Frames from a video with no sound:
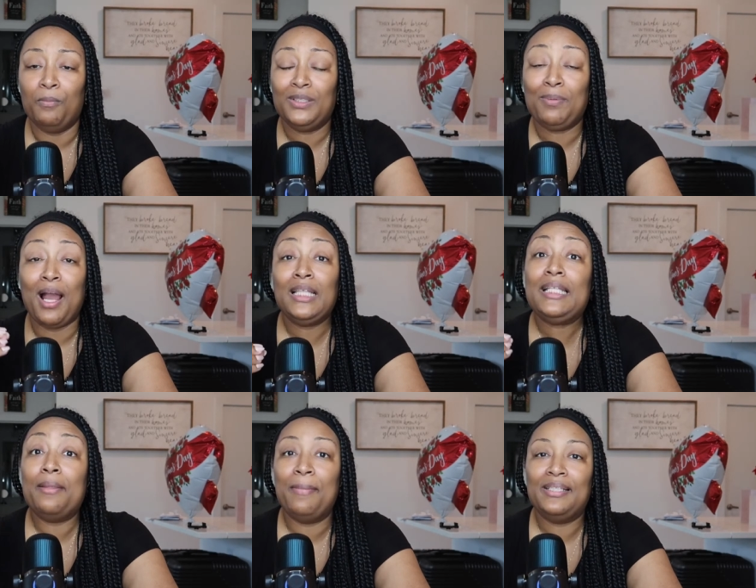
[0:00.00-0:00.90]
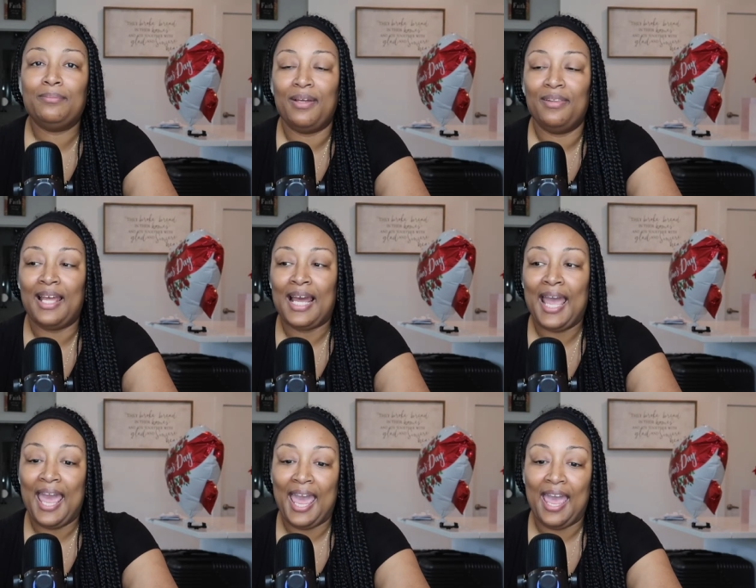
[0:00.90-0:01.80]
was probably the best month that I
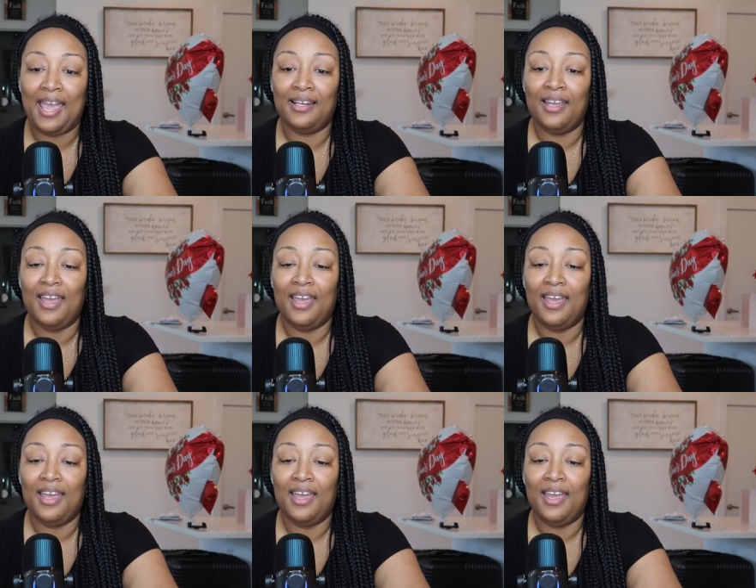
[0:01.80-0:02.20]
had